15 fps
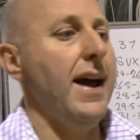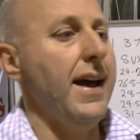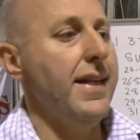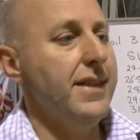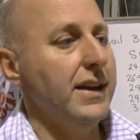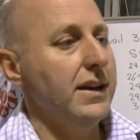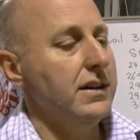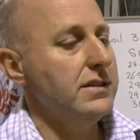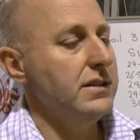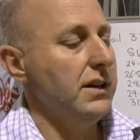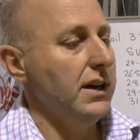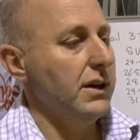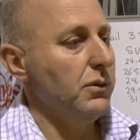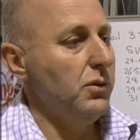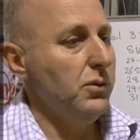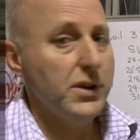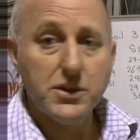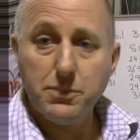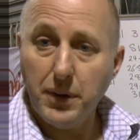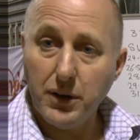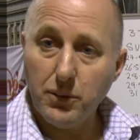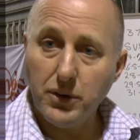And then I was like, well,
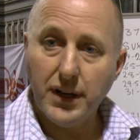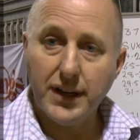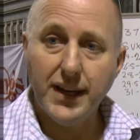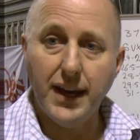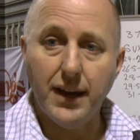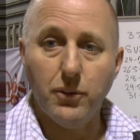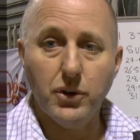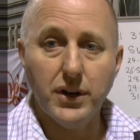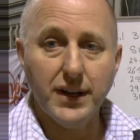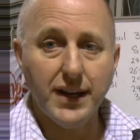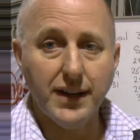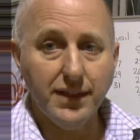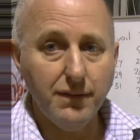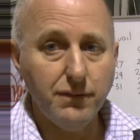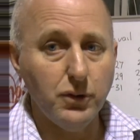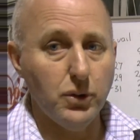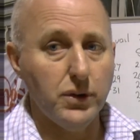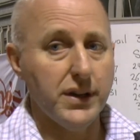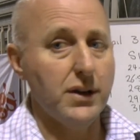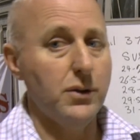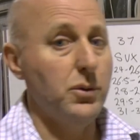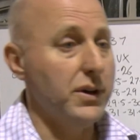which bow would I get? Would I get the
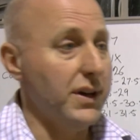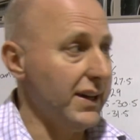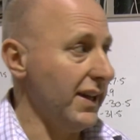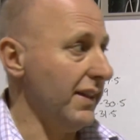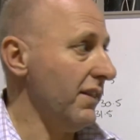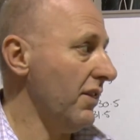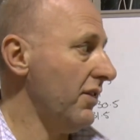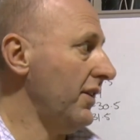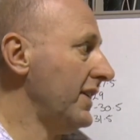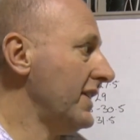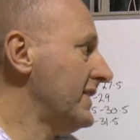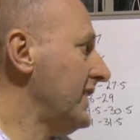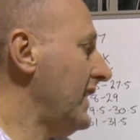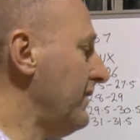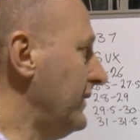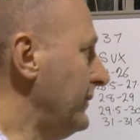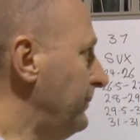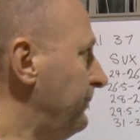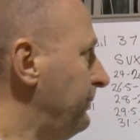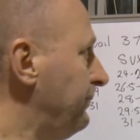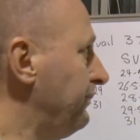40 or would I get the 37?